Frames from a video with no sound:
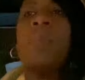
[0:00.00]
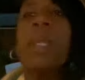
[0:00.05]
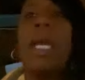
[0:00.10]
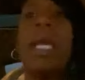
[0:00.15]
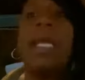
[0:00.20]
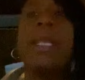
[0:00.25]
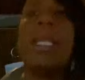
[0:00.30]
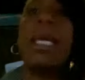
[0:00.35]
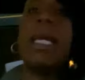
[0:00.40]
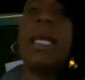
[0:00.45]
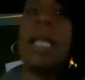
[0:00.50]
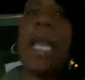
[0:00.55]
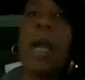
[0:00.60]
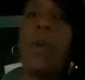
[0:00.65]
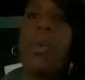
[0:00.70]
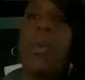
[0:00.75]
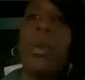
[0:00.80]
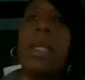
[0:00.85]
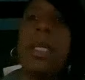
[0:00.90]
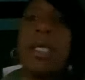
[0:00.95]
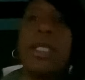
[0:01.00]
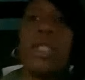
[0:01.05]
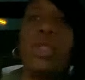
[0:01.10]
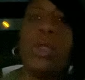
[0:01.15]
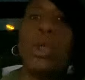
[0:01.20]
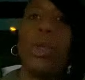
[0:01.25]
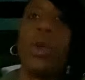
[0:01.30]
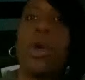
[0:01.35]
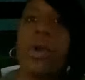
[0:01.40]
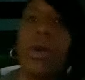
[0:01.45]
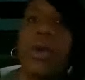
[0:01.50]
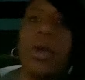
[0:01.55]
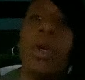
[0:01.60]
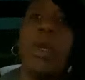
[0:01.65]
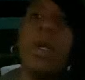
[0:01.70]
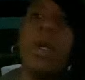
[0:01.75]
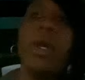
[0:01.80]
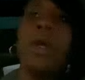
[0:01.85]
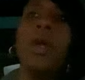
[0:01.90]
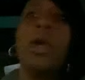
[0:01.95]
And then like with his daughter,
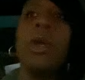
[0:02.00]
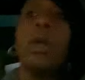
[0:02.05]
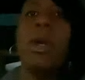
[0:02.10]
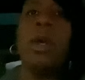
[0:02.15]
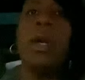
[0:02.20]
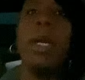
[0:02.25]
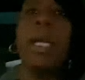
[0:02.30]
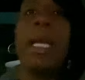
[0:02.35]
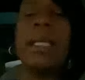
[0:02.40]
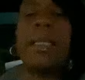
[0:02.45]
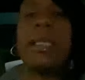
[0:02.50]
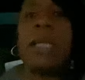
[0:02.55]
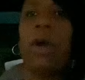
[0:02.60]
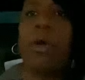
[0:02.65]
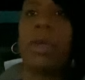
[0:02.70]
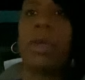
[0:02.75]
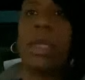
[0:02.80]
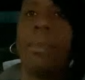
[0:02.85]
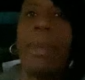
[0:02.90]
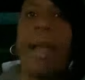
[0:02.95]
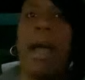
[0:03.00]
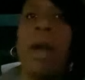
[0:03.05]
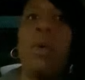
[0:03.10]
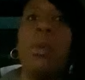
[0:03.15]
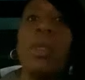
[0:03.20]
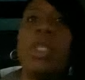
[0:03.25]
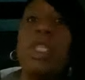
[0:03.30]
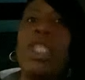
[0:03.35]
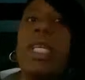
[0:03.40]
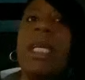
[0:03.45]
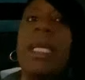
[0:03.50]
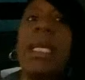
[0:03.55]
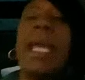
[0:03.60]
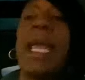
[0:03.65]
he talked about she